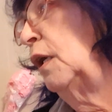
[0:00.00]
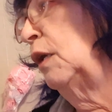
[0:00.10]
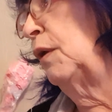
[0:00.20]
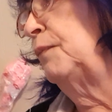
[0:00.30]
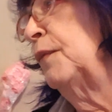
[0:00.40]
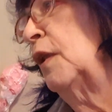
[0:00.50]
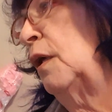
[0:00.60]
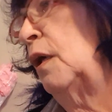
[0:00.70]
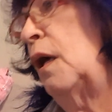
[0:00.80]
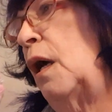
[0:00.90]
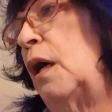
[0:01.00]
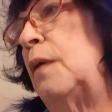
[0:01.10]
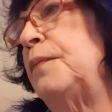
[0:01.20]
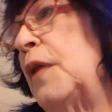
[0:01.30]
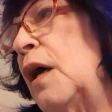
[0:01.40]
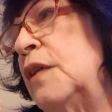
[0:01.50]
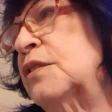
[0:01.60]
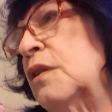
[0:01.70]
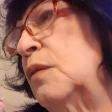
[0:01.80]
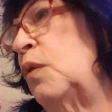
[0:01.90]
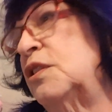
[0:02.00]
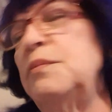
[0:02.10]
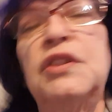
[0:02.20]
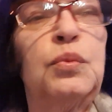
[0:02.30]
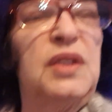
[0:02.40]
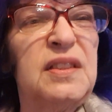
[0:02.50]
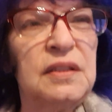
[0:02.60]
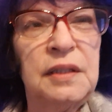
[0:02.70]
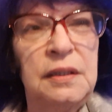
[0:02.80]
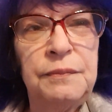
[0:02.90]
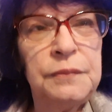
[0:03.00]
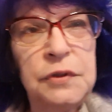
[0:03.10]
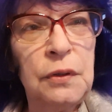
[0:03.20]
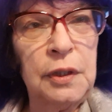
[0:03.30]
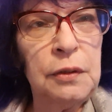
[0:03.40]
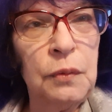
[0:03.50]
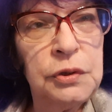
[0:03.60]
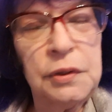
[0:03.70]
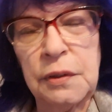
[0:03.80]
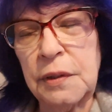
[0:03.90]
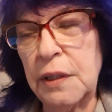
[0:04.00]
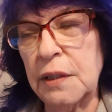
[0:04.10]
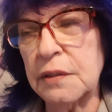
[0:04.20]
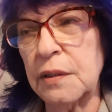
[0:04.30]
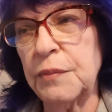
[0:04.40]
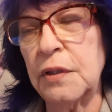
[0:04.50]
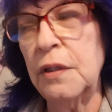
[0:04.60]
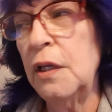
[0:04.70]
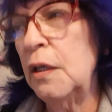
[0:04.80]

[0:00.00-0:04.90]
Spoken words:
Anyway, I started watching him just recently, so I don't want you to think it's something.